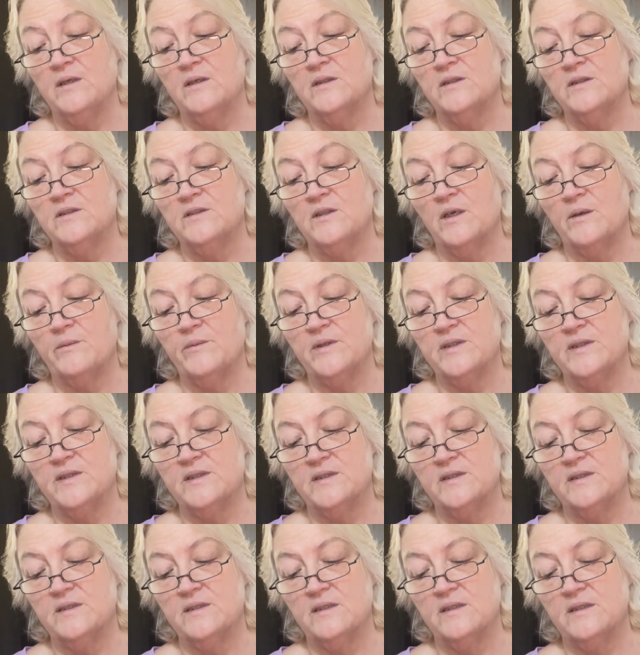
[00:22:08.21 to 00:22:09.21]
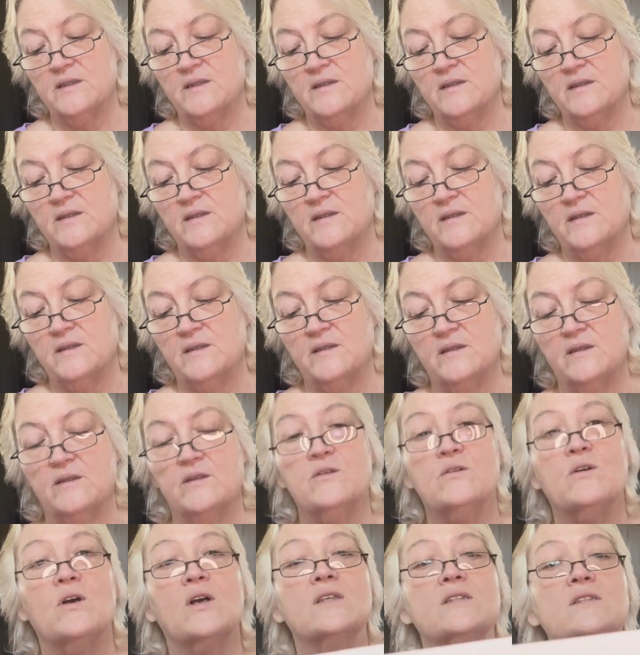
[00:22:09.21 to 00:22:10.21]
So let's
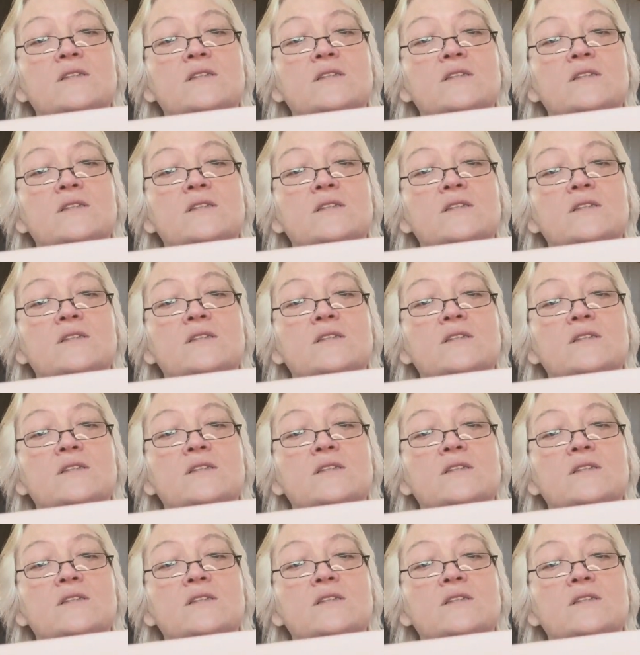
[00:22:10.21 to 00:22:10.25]
cross